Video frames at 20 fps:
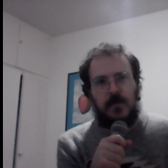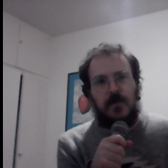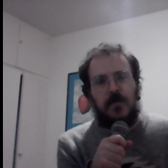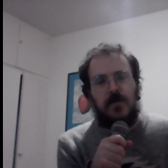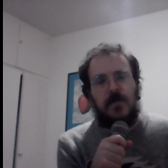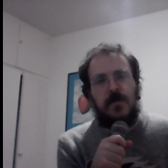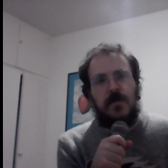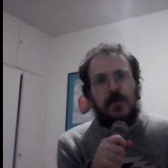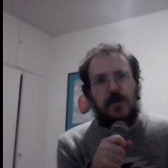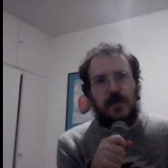
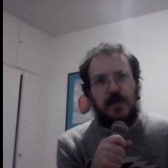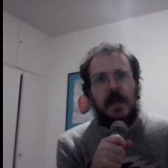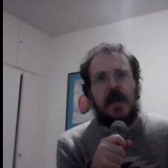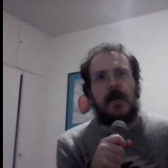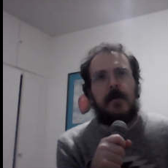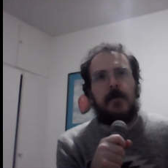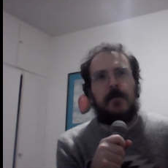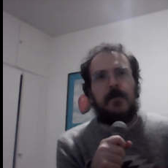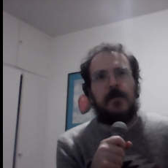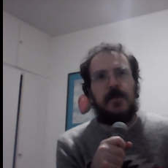
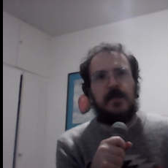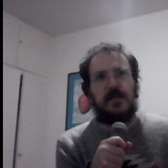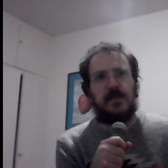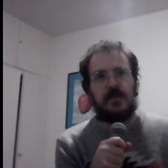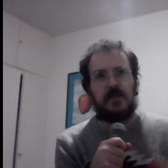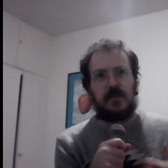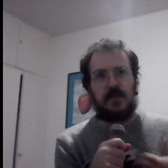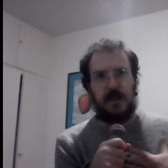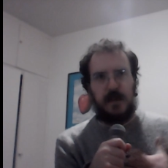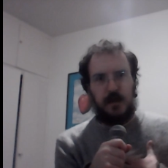this
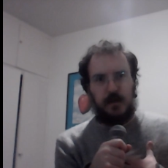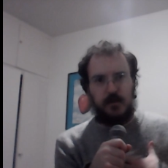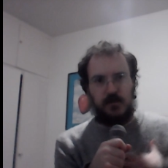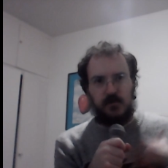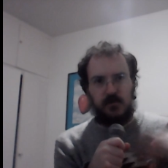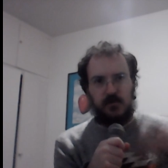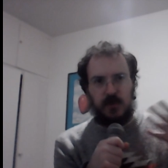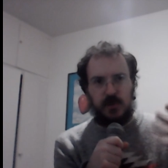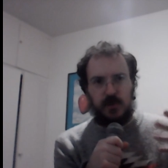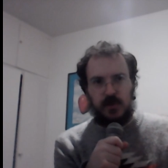thing of
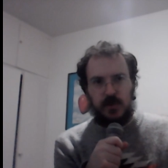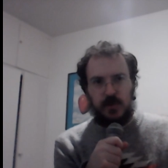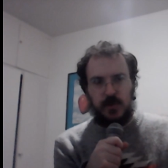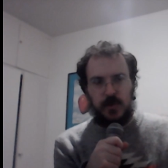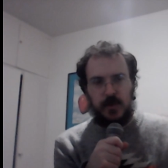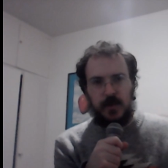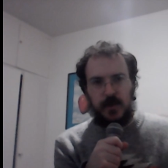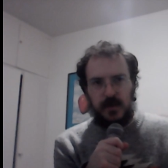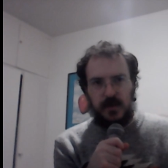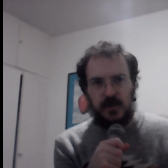structures within
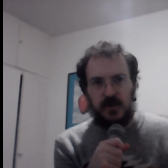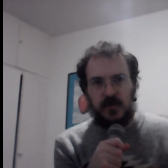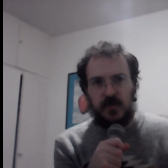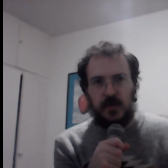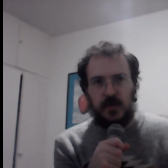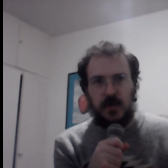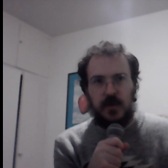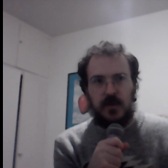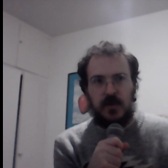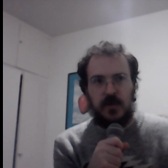
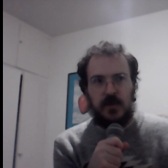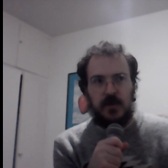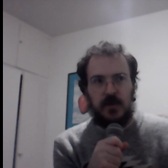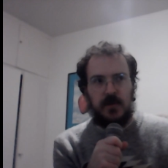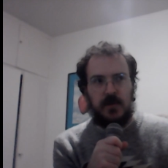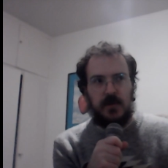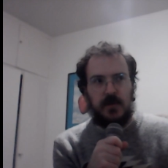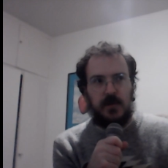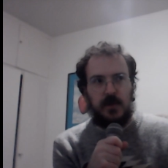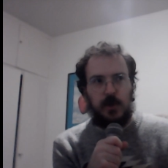structures
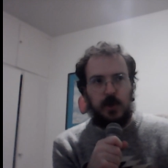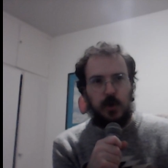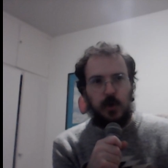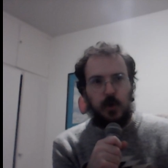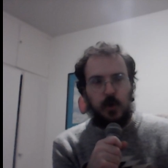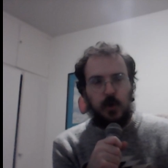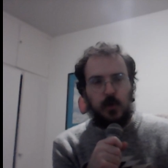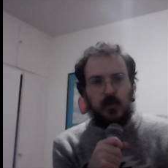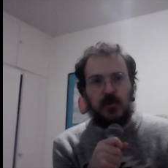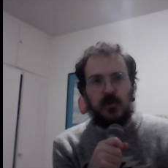
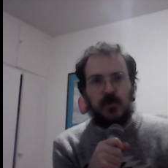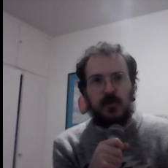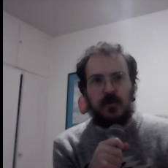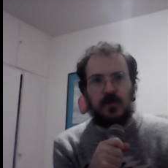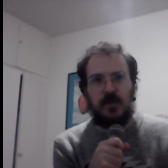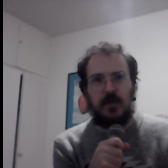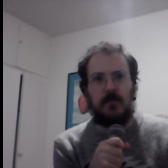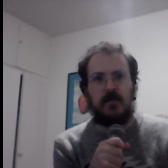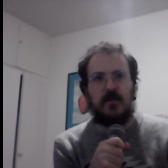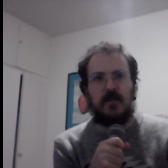also seems
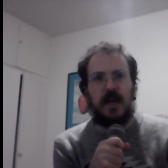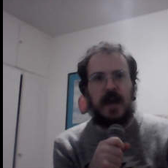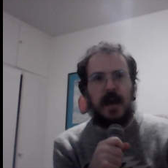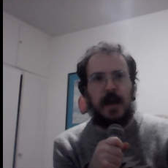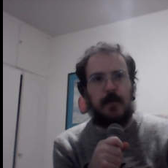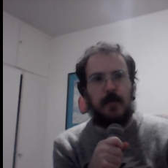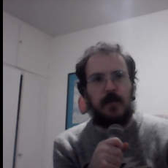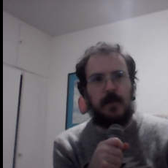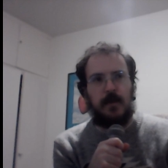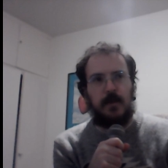to
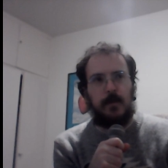happen